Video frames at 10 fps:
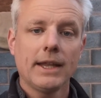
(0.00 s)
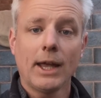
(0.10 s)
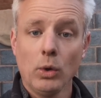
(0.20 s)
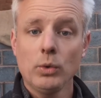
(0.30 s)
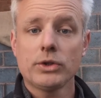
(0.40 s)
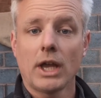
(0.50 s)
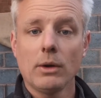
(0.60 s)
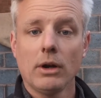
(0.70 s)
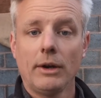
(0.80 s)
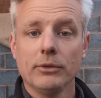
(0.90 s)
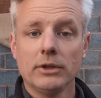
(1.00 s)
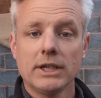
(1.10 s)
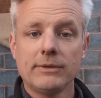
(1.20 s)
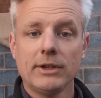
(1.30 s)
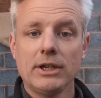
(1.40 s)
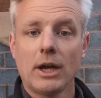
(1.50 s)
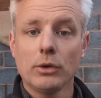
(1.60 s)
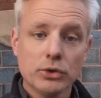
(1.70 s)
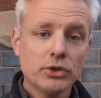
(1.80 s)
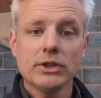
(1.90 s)
Also, I've done this video
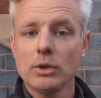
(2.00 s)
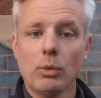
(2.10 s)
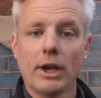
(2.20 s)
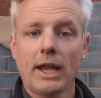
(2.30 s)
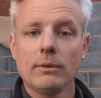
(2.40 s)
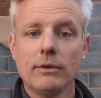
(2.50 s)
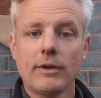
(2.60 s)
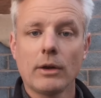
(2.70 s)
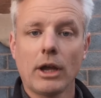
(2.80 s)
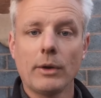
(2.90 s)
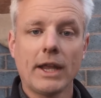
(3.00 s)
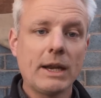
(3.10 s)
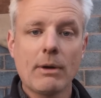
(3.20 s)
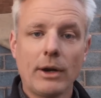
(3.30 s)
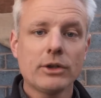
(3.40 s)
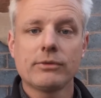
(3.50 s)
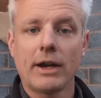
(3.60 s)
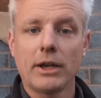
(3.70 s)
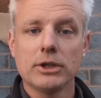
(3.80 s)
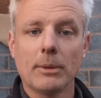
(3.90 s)
just as a one-er, without going anywhere else
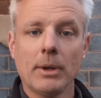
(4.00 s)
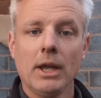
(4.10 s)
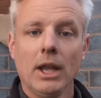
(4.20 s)
around the job,